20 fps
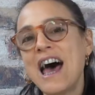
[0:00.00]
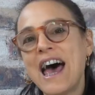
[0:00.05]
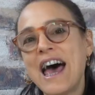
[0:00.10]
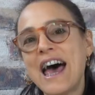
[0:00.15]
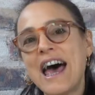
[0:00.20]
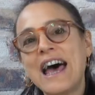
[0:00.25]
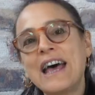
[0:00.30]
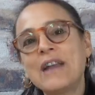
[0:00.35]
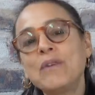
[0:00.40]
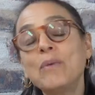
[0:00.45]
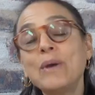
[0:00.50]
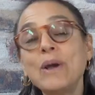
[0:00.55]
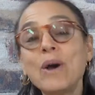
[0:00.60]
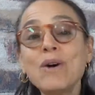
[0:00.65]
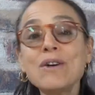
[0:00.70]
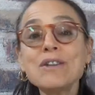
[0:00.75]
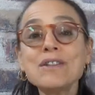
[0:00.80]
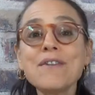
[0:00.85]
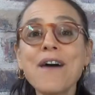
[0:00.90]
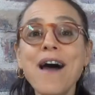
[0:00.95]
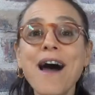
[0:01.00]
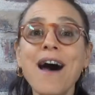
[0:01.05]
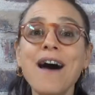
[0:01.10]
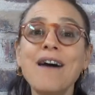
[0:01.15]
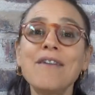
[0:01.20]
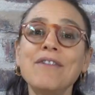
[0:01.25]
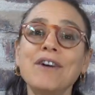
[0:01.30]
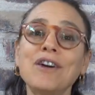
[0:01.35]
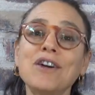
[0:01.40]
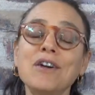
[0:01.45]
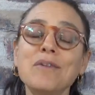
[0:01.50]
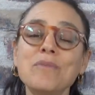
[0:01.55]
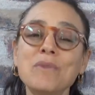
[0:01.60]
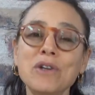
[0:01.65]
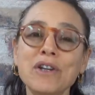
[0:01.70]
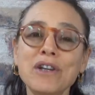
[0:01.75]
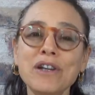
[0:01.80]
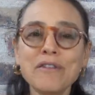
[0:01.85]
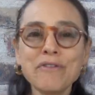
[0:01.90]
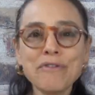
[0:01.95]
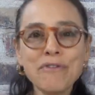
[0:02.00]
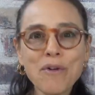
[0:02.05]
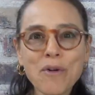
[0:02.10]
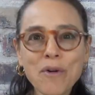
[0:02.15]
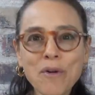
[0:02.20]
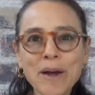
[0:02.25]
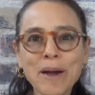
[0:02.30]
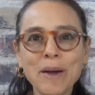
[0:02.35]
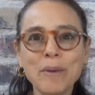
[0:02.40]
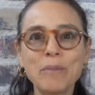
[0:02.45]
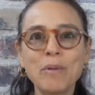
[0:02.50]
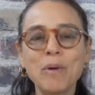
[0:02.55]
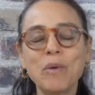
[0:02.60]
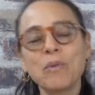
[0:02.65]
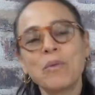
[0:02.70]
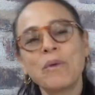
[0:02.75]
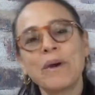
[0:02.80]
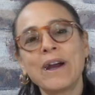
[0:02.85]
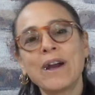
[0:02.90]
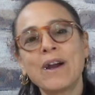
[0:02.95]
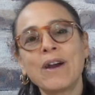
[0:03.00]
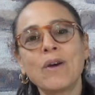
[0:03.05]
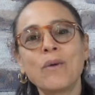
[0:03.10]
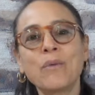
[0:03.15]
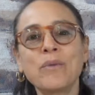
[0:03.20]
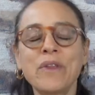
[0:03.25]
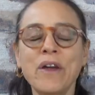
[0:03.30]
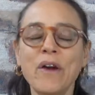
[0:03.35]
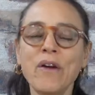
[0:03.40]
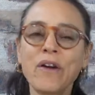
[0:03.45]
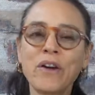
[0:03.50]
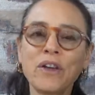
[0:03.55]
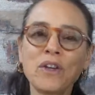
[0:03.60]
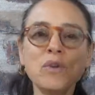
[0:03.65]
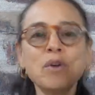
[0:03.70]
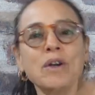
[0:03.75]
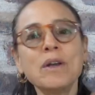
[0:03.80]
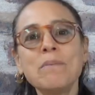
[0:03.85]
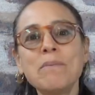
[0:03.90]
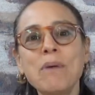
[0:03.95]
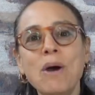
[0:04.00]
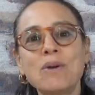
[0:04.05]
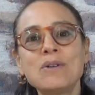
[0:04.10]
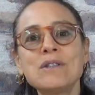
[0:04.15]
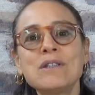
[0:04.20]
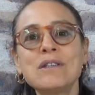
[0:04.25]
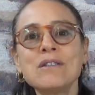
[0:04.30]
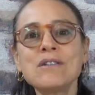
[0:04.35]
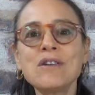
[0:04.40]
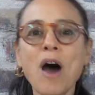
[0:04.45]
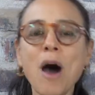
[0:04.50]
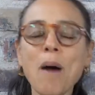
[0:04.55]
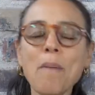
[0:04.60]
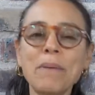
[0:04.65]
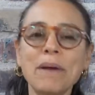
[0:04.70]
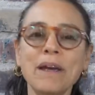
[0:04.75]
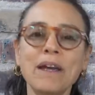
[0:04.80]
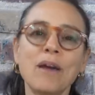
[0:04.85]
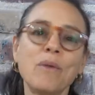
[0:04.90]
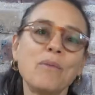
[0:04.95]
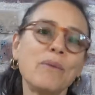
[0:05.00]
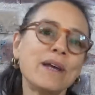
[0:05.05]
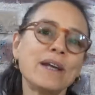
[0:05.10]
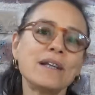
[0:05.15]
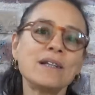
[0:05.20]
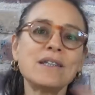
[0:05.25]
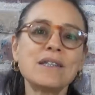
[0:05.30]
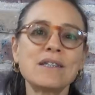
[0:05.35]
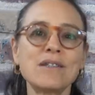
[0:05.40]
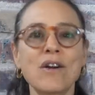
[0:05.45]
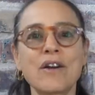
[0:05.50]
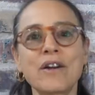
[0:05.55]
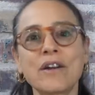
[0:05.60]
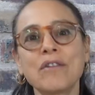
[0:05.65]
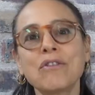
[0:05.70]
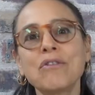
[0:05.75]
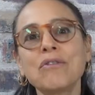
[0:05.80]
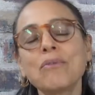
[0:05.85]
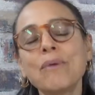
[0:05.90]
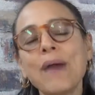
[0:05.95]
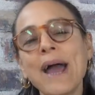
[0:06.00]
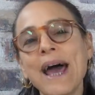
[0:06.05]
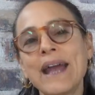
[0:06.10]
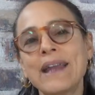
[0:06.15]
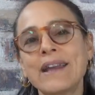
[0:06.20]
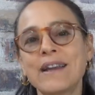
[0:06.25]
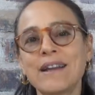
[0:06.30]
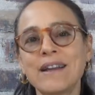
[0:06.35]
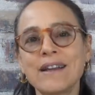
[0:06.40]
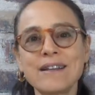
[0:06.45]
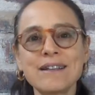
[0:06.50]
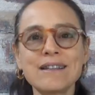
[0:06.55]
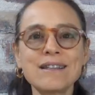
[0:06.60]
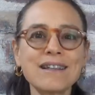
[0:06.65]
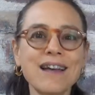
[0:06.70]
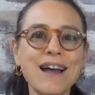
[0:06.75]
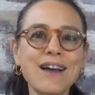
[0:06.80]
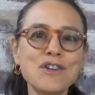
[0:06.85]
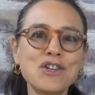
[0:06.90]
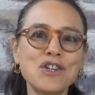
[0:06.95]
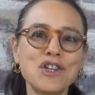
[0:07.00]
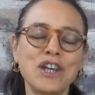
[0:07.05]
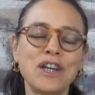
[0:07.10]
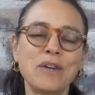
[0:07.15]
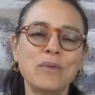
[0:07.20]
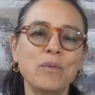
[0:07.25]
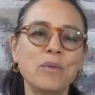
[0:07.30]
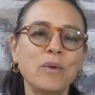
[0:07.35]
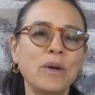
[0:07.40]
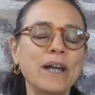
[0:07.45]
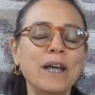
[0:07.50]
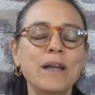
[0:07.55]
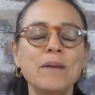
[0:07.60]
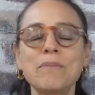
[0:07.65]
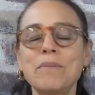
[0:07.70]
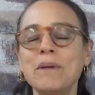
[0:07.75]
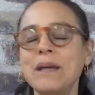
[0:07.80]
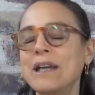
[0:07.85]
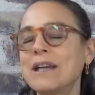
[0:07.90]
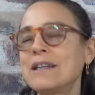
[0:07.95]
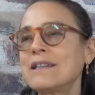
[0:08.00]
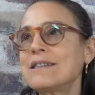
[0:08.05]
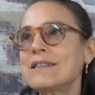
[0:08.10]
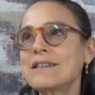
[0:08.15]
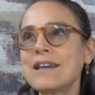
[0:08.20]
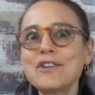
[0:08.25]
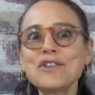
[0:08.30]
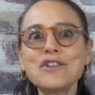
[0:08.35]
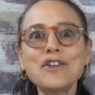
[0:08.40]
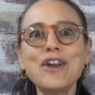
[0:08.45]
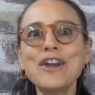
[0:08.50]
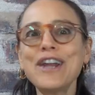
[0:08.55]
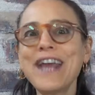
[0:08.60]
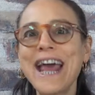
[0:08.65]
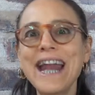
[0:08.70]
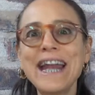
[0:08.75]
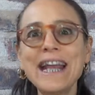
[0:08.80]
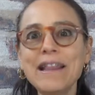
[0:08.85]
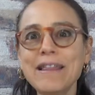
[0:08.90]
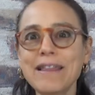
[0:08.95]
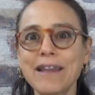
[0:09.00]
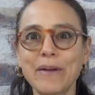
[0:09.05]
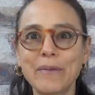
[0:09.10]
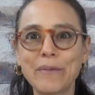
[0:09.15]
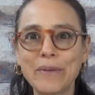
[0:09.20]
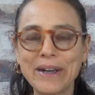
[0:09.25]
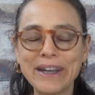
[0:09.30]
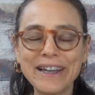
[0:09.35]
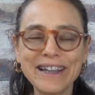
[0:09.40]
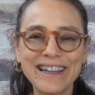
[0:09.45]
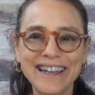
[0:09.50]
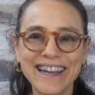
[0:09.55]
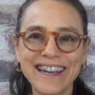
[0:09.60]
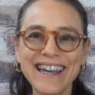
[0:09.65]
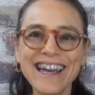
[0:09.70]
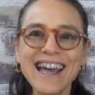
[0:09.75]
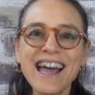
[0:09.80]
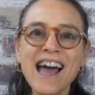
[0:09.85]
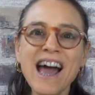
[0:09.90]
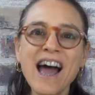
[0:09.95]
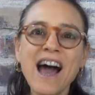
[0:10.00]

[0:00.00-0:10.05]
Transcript: And we also have a community forum where you can post a topic and we can start a thread and a discussion. It can be a discussion on anything, really.